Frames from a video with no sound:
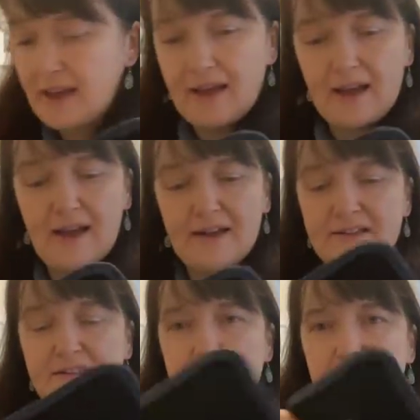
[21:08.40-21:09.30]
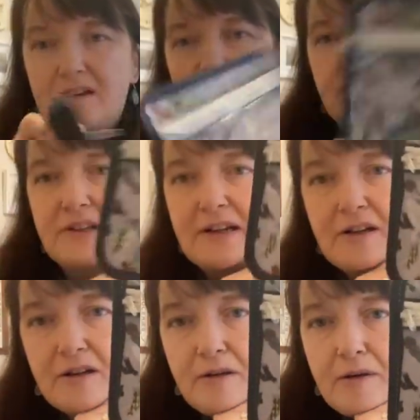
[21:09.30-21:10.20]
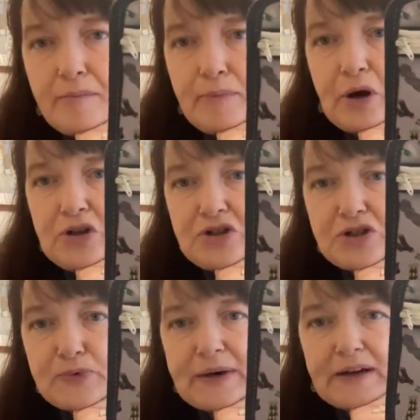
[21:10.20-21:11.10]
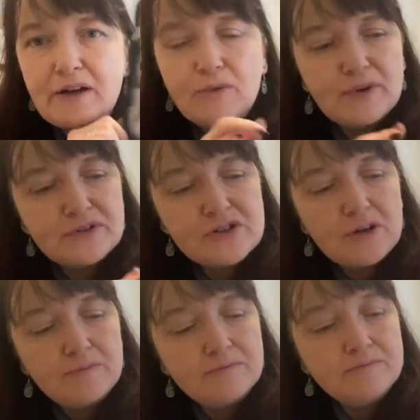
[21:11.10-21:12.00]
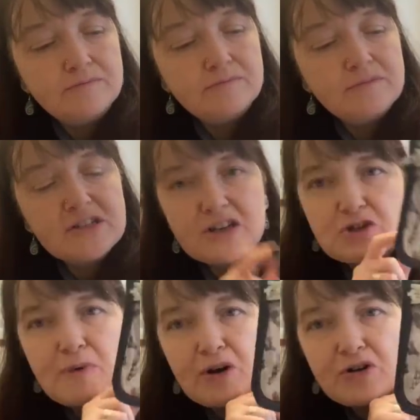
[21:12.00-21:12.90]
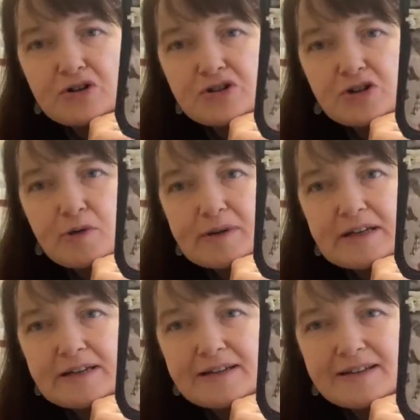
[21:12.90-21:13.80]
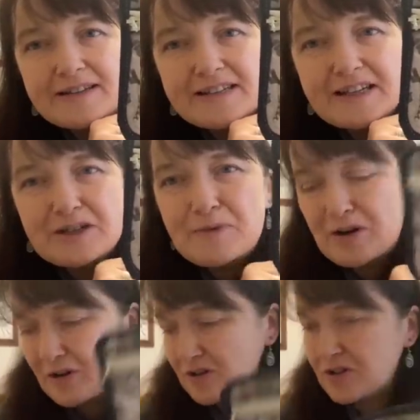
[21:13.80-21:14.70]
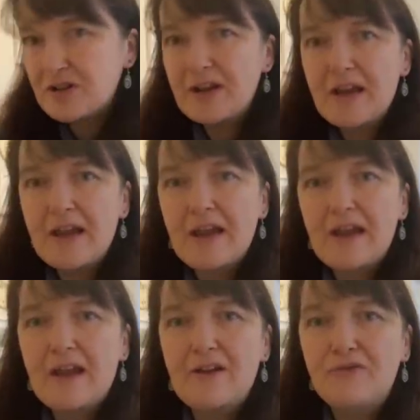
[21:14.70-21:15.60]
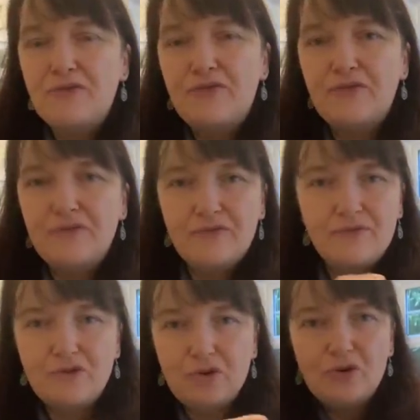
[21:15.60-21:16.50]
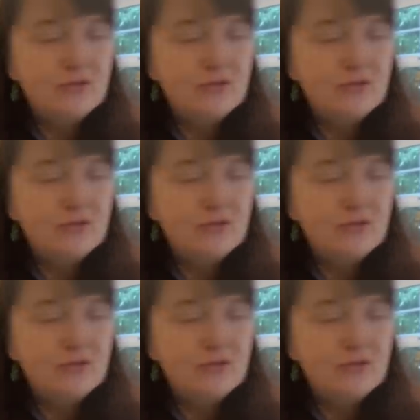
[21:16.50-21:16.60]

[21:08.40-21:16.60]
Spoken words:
and I got the little pouch as well with some stitch markers, Dobby stitch markers. If you all